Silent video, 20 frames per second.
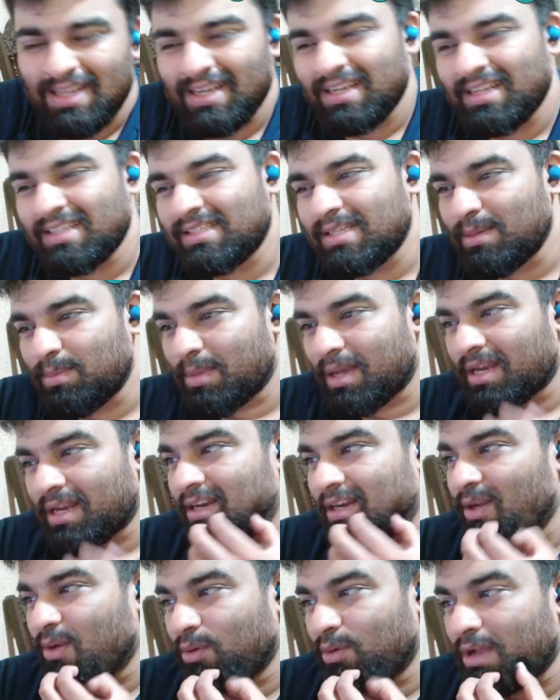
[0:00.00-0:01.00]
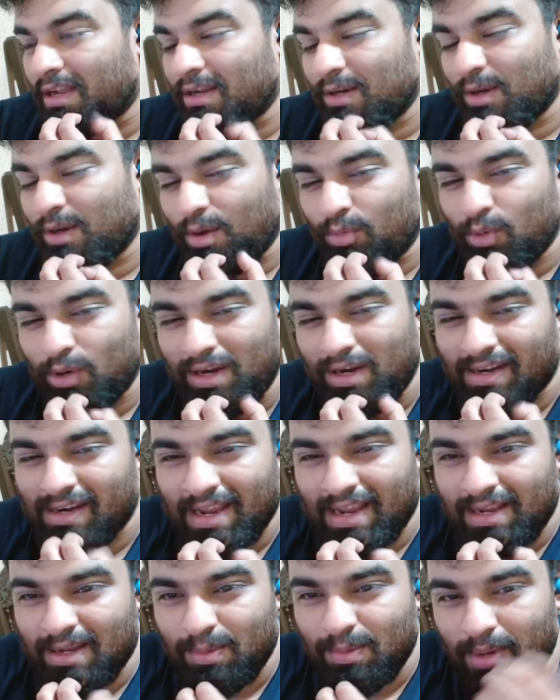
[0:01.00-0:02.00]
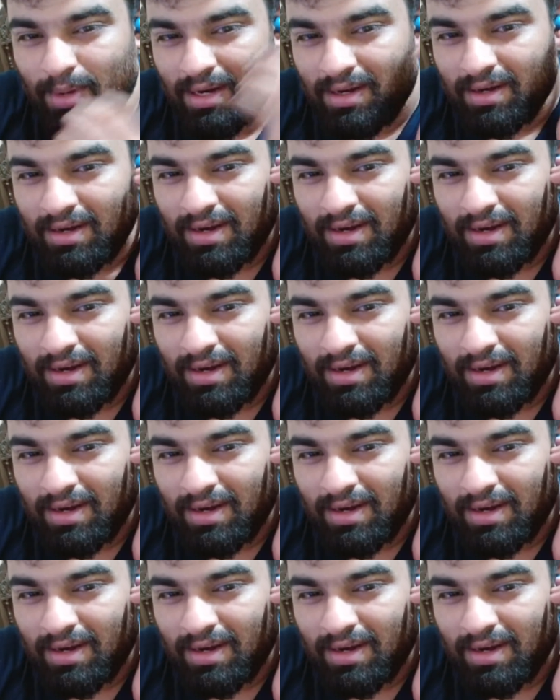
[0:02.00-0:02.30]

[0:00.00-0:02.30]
Listen, man, I wouldn't recommend it.